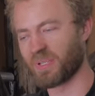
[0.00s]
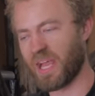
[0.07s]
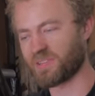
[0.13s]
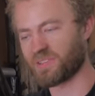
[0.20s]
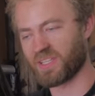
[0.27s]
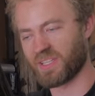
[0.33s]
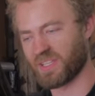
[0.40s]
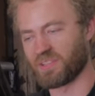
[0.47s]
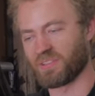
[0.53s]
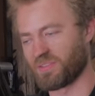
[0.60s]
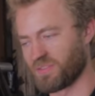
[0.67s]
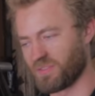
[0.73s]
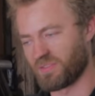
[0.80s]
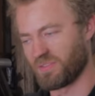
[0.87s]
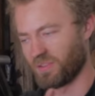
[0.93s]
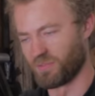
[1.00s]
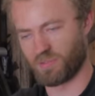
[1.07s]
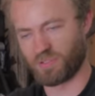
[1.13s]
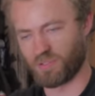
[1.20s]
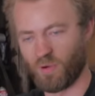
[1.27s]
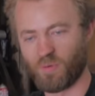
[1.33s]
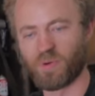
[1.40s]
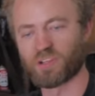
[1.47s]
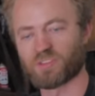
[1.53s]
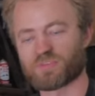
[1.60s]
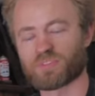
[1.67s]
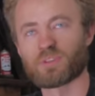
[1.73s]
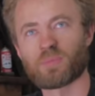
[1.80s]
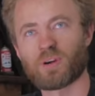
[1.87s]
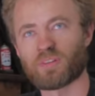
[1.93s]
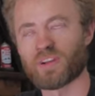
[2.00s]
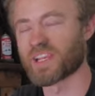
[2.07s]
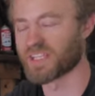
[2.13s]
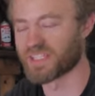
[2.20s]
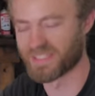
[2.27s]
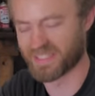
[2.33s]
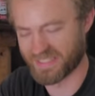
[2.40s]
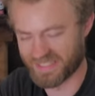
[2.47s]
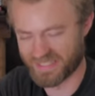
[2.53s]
plastic and it's just, there's so much room already.